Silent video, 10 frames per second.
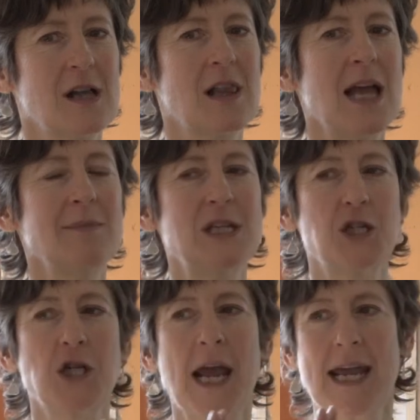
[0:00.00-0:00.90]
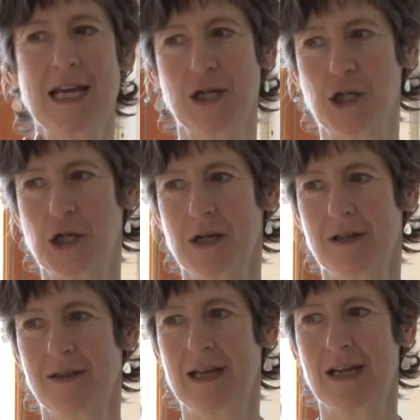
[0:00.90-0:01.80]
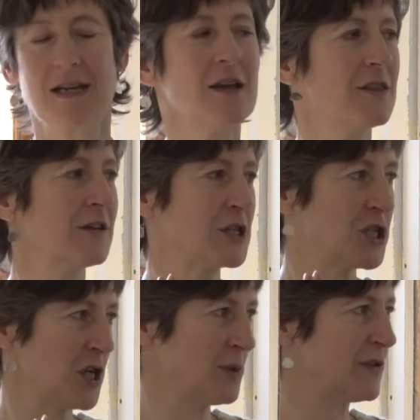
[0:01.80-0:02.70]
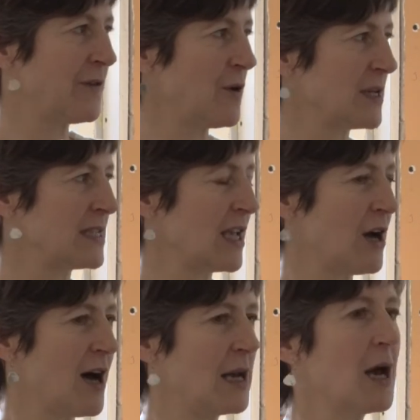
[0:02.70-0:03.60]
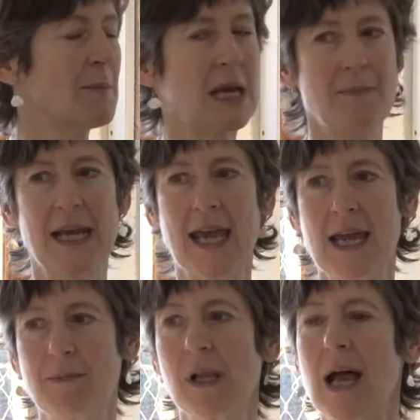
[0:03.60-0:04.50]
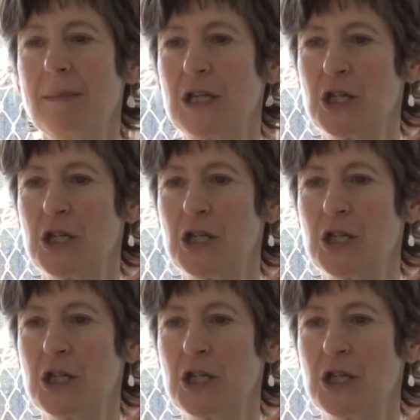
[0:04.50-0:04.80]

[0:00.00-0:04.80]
climate change that she was focusing on, but it became climate